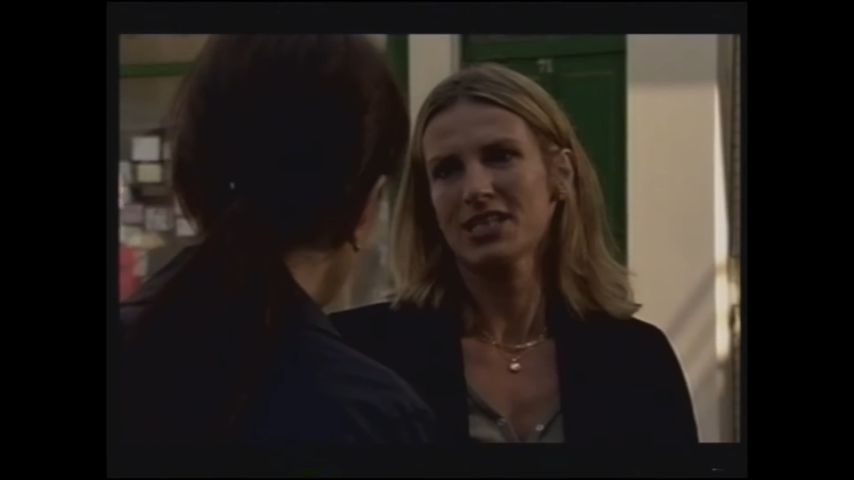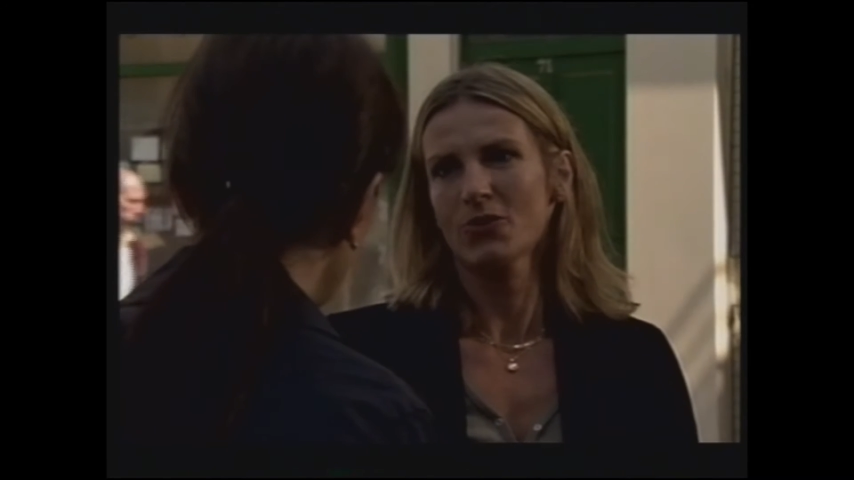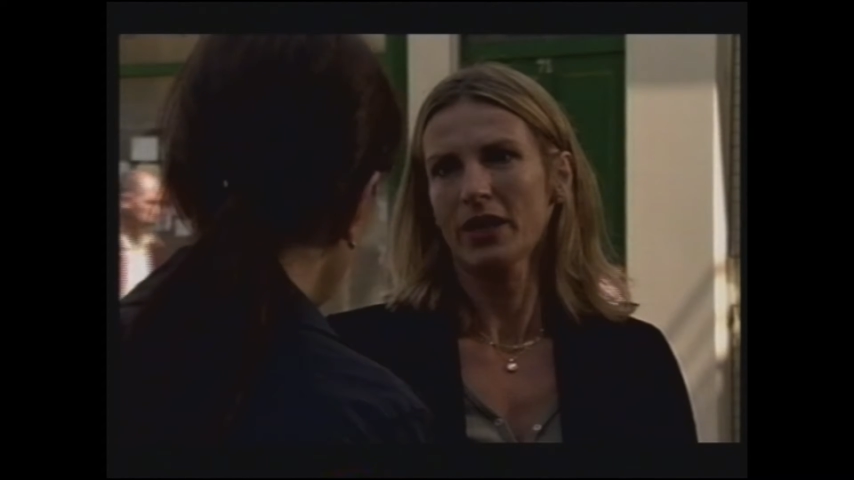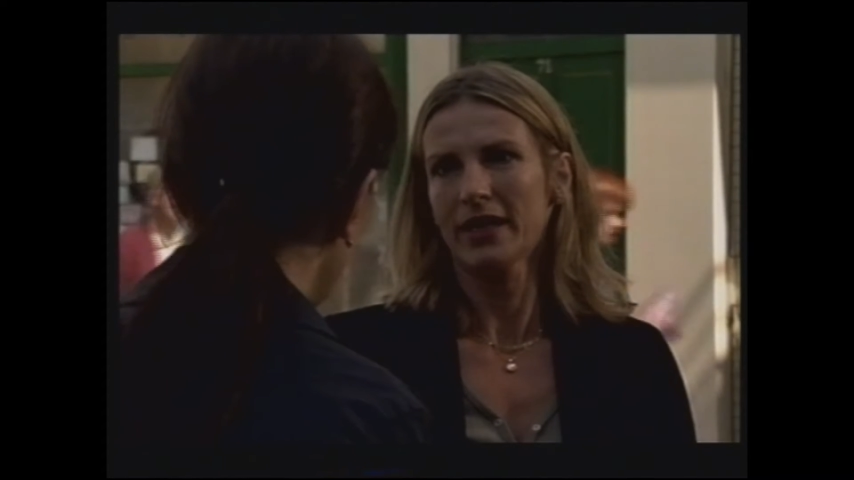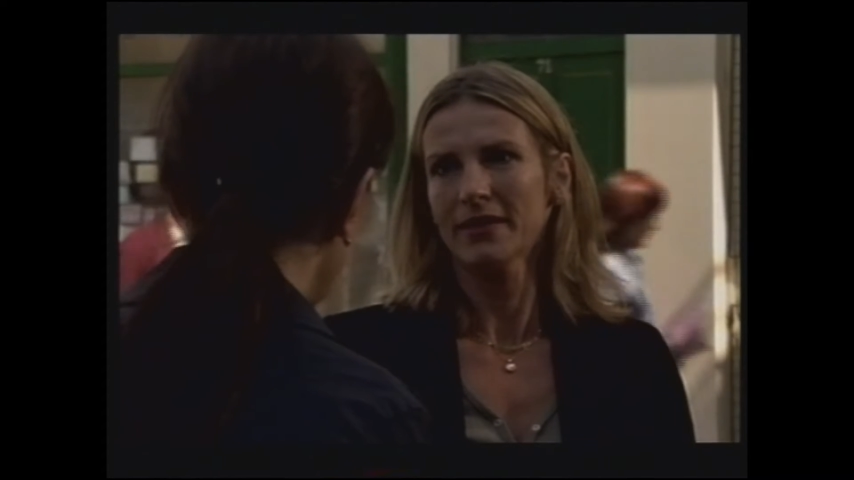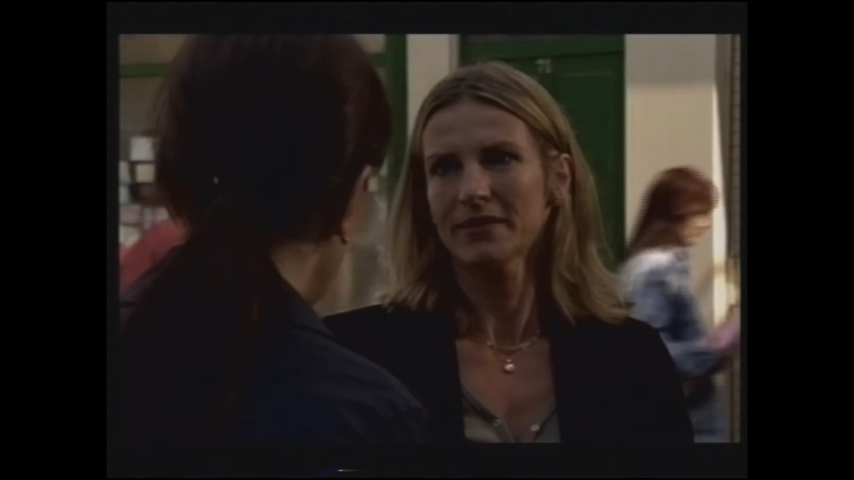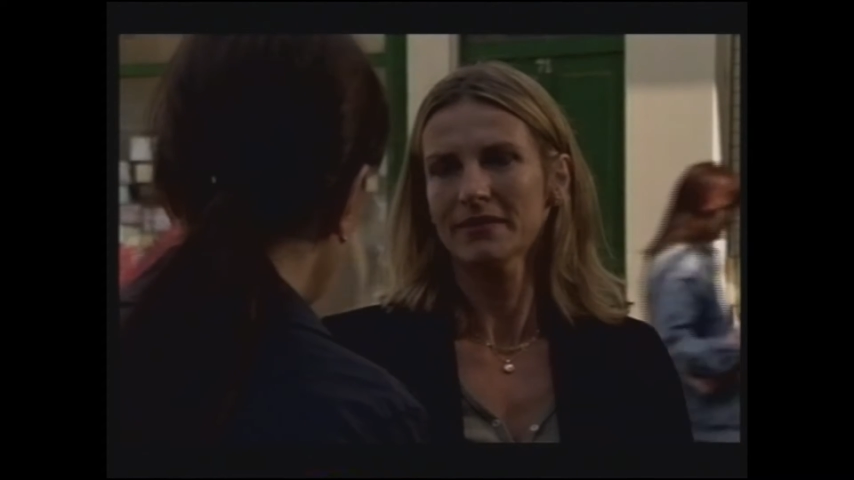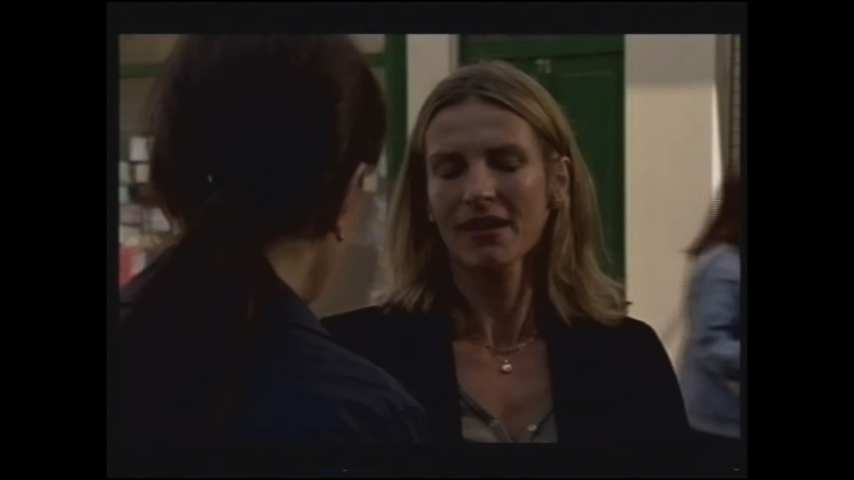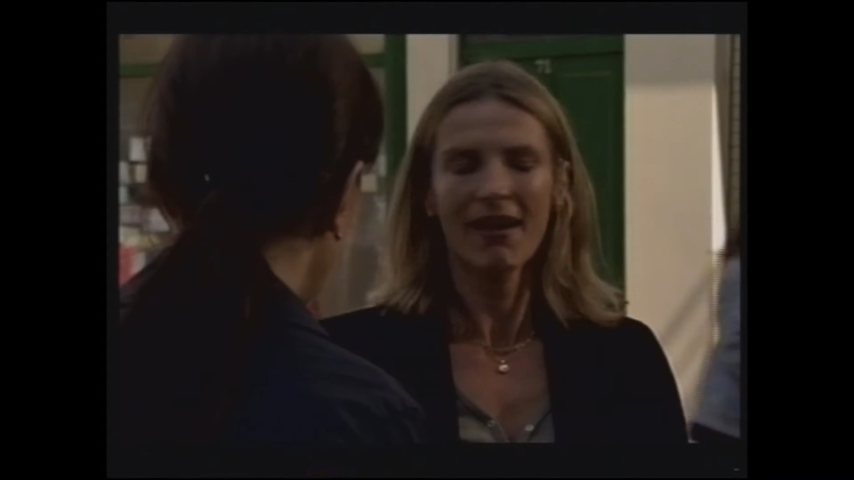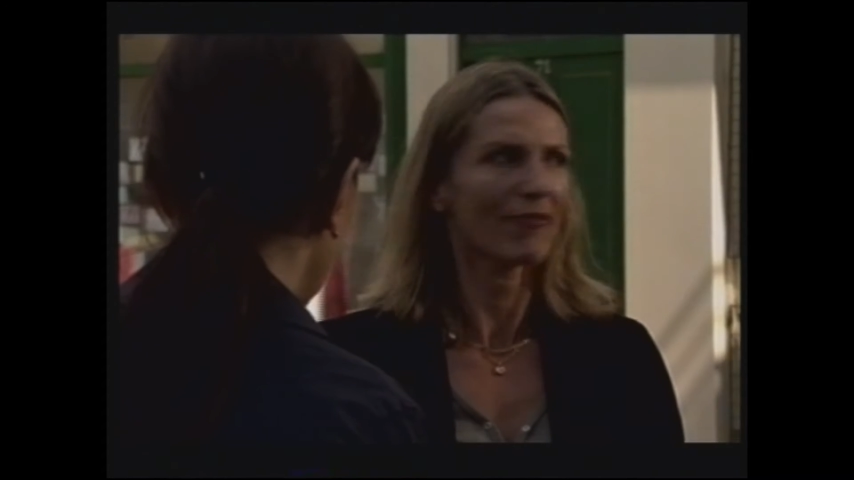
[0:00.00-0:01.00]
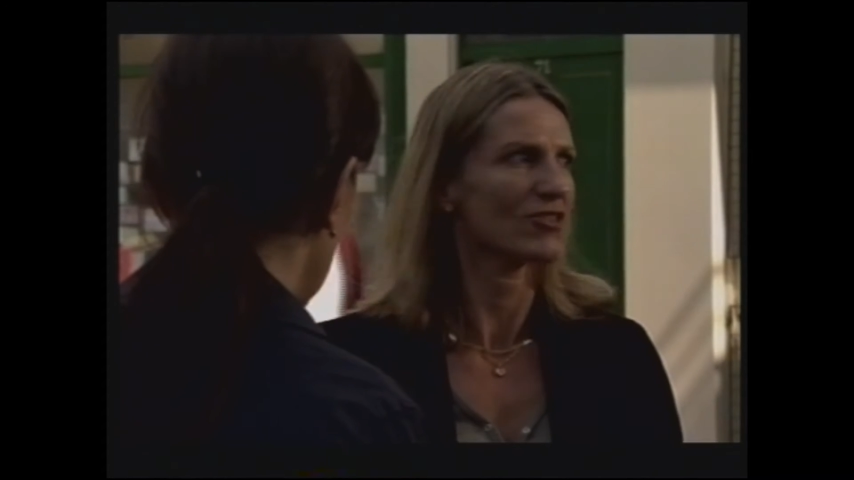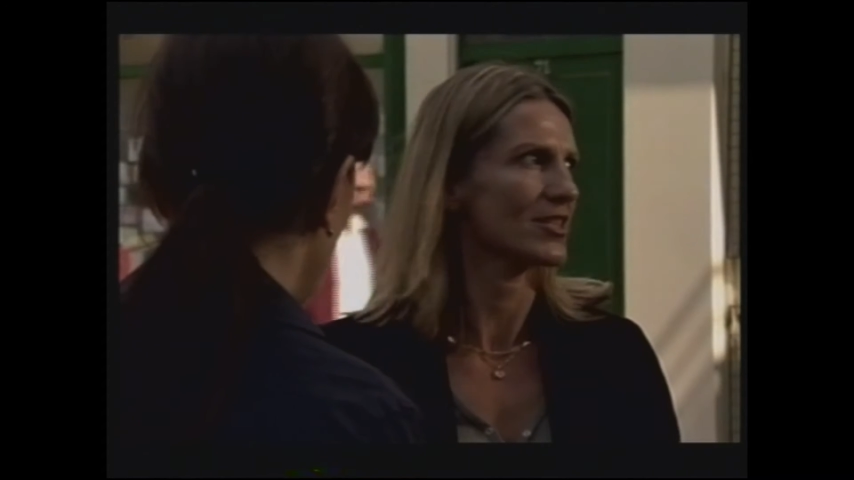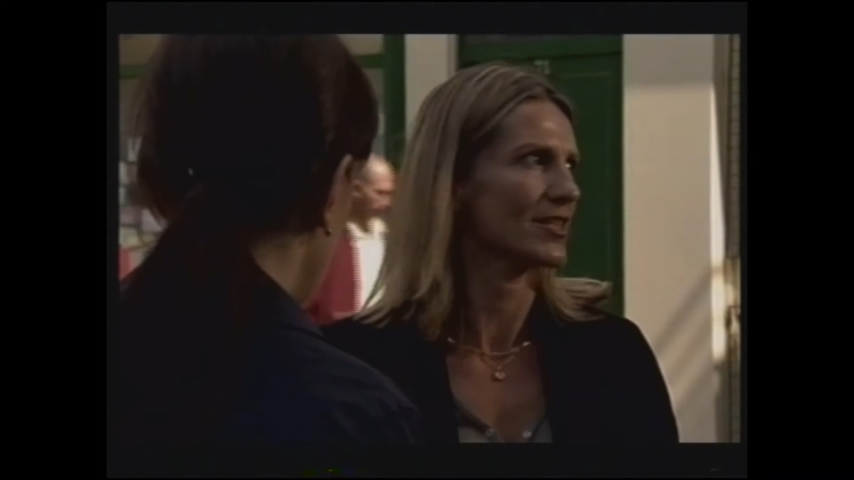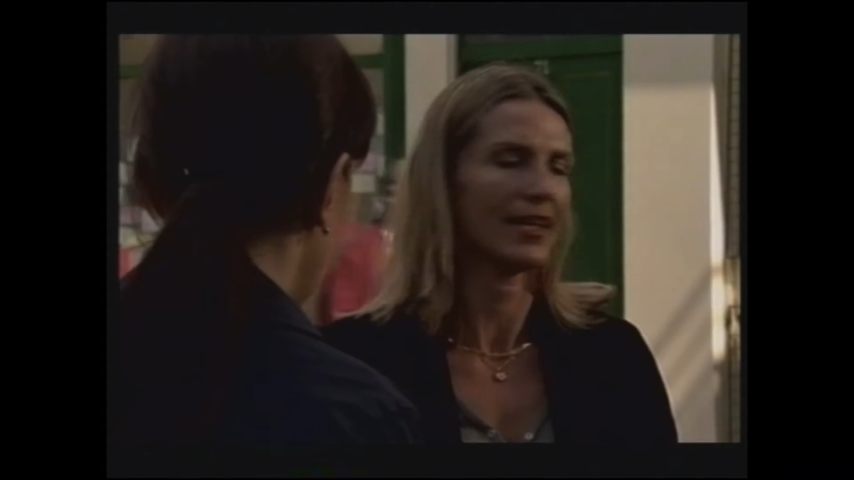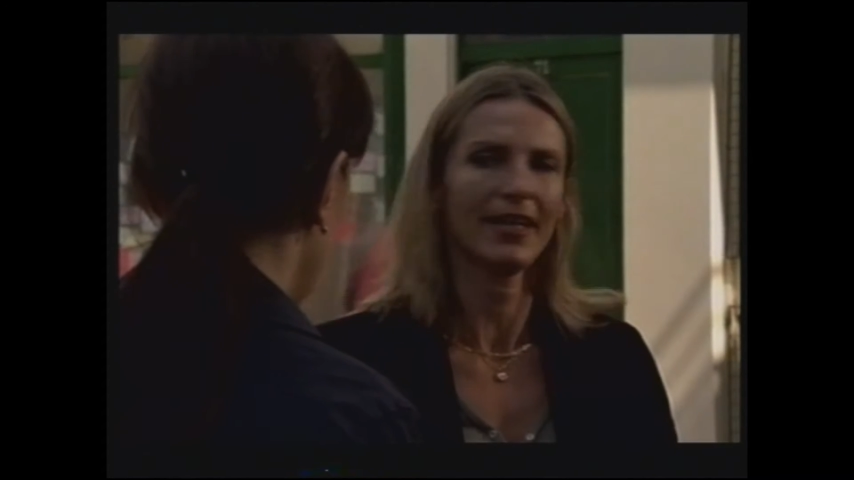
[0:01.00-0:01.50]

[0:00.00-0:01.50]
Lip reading: sweet. I'll have to see.